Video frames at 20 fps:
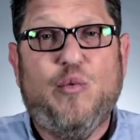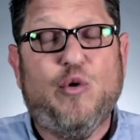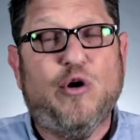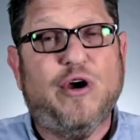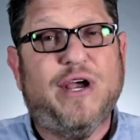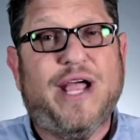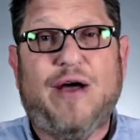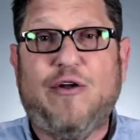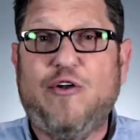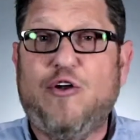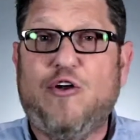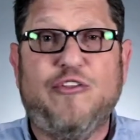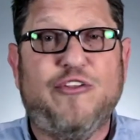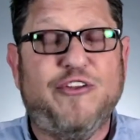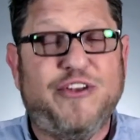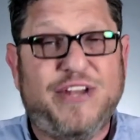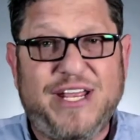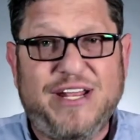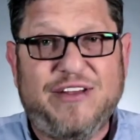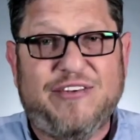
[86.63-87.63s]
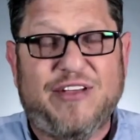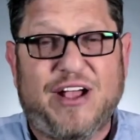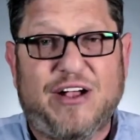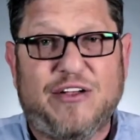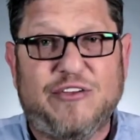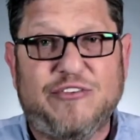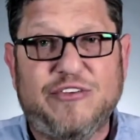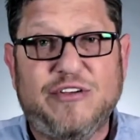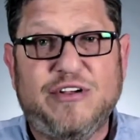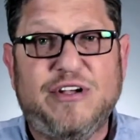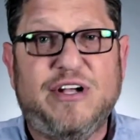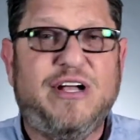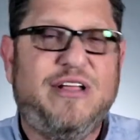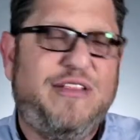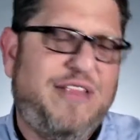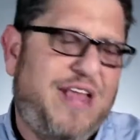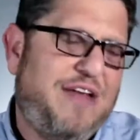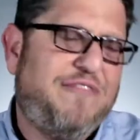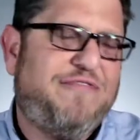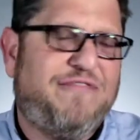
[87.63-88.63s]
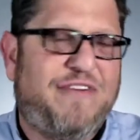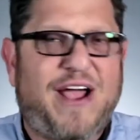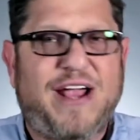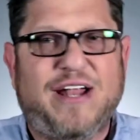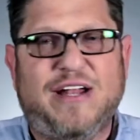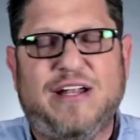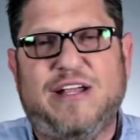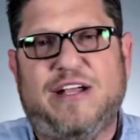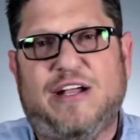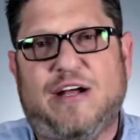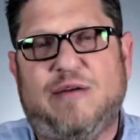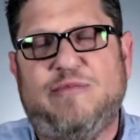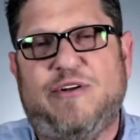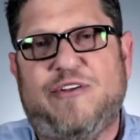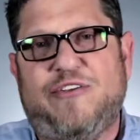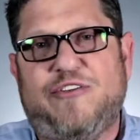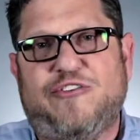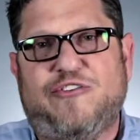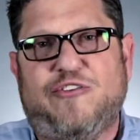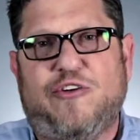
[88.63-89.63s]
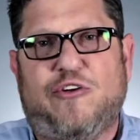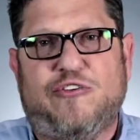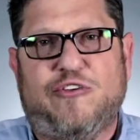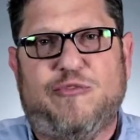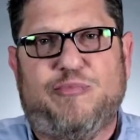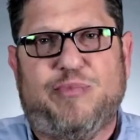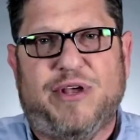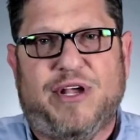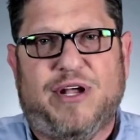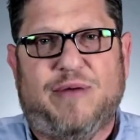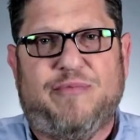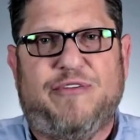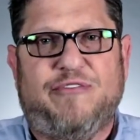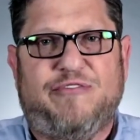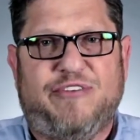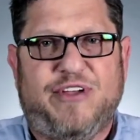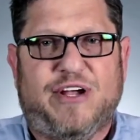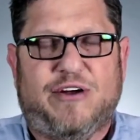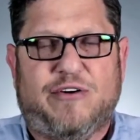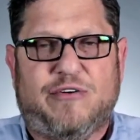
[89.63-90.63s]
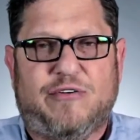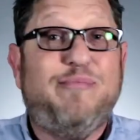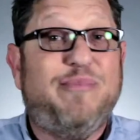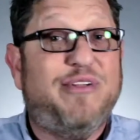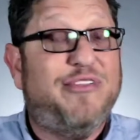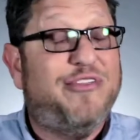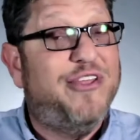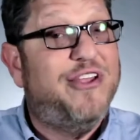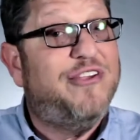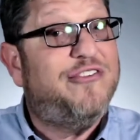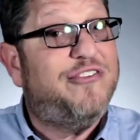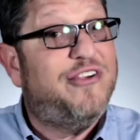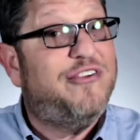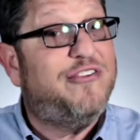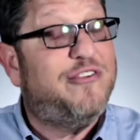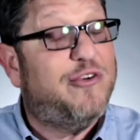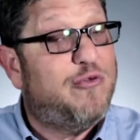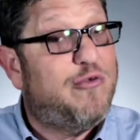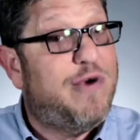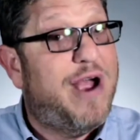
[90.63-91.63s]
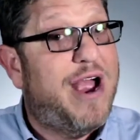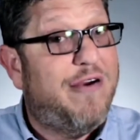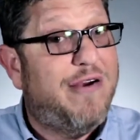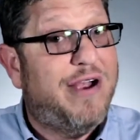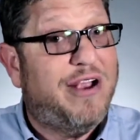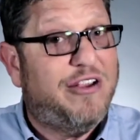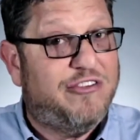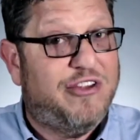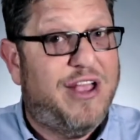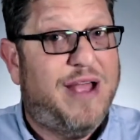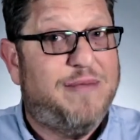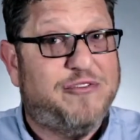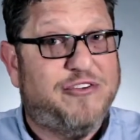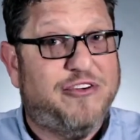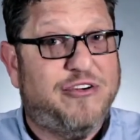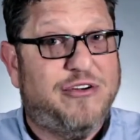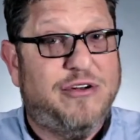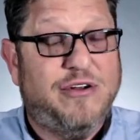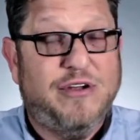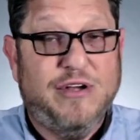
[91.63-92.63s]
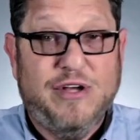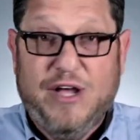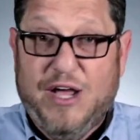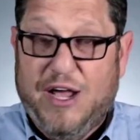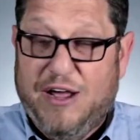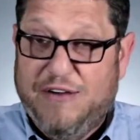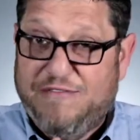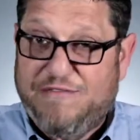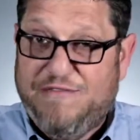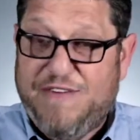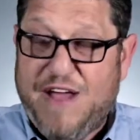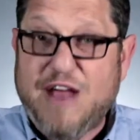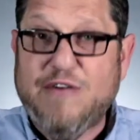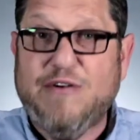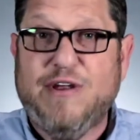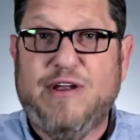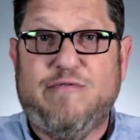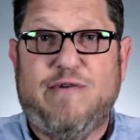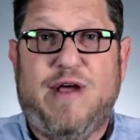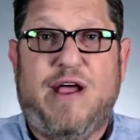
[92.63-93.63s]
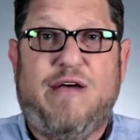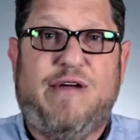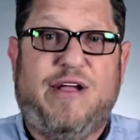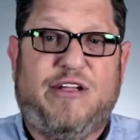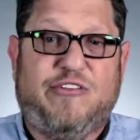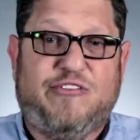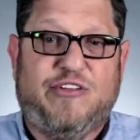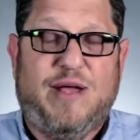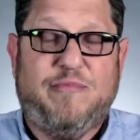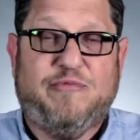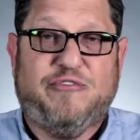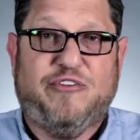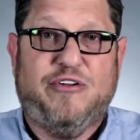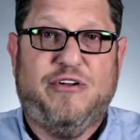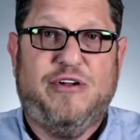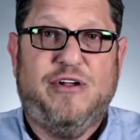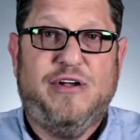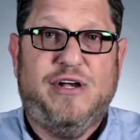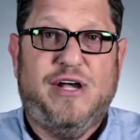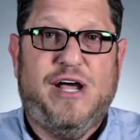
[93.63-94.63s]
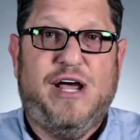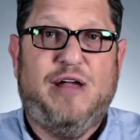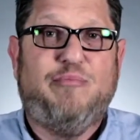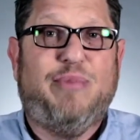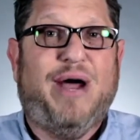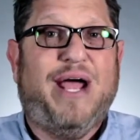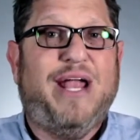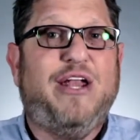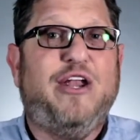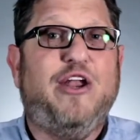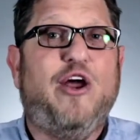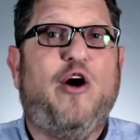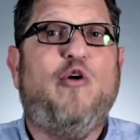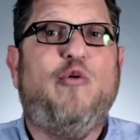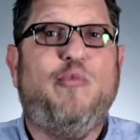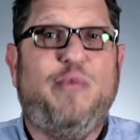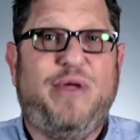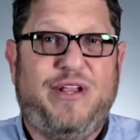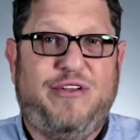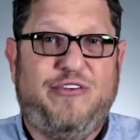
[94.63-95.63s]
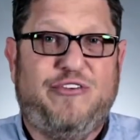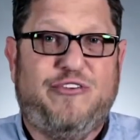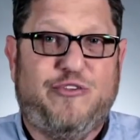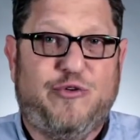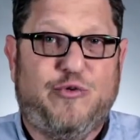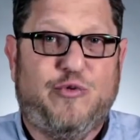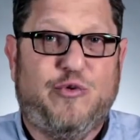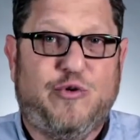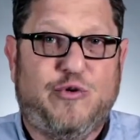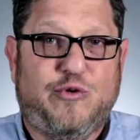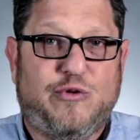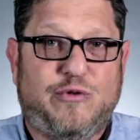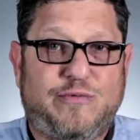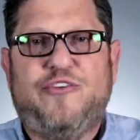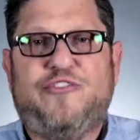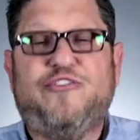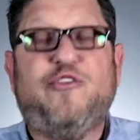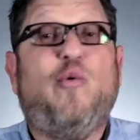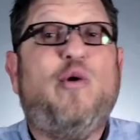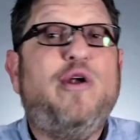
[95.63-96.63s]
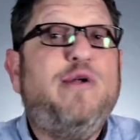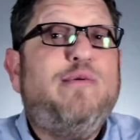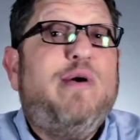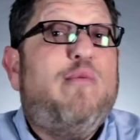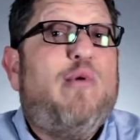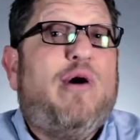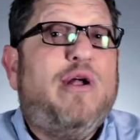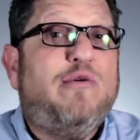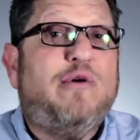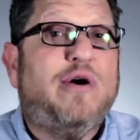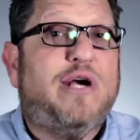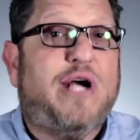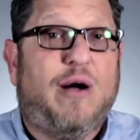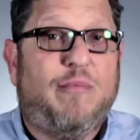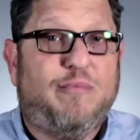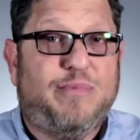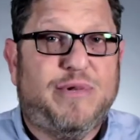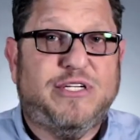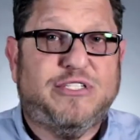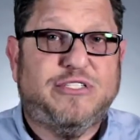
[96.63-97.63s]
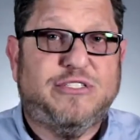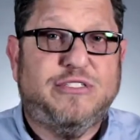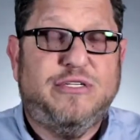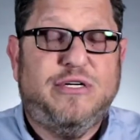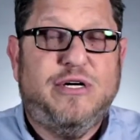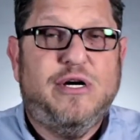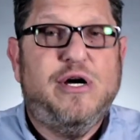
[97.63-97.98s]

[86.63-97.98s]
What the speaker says: work out all the details, and then finally come to the store to pick up the vehicle. But this is a rare exception, a very rare exception, and by no means the rule. So what do we want to accomplish?